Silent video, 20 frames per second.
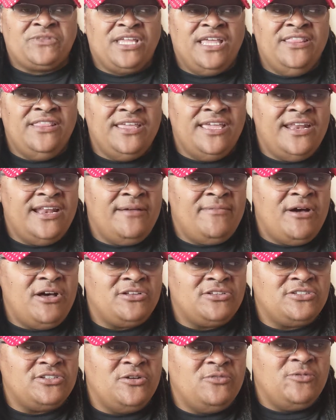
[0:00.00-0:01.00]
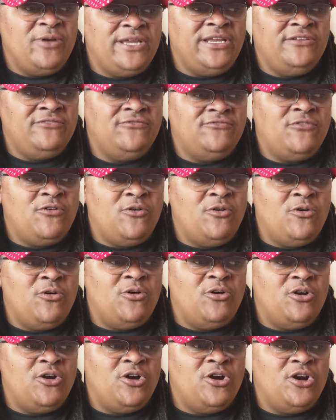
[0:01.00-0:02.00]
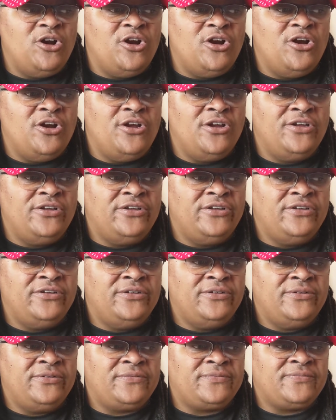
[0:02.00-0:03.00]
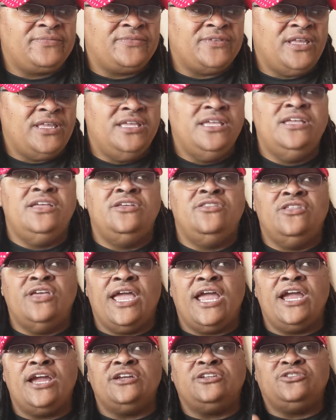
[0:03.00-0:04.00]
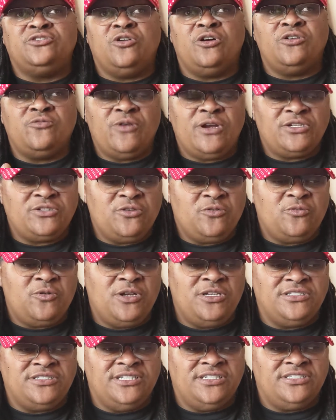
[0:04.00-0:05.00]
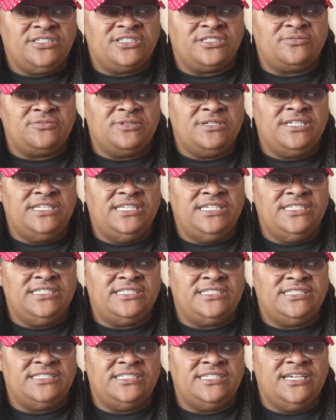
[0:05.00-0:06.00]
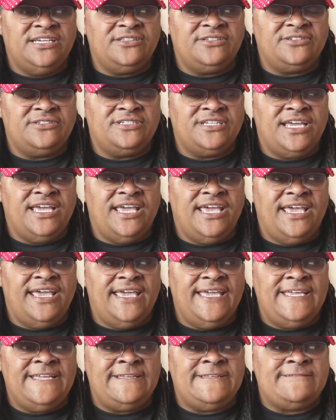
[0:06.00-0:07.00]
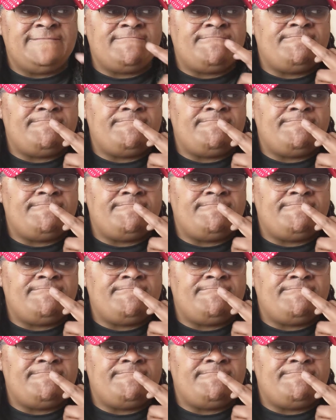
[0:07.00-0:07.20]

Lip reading: And then I'm also waiting for the Air Jordan Retro ones that just released the other day,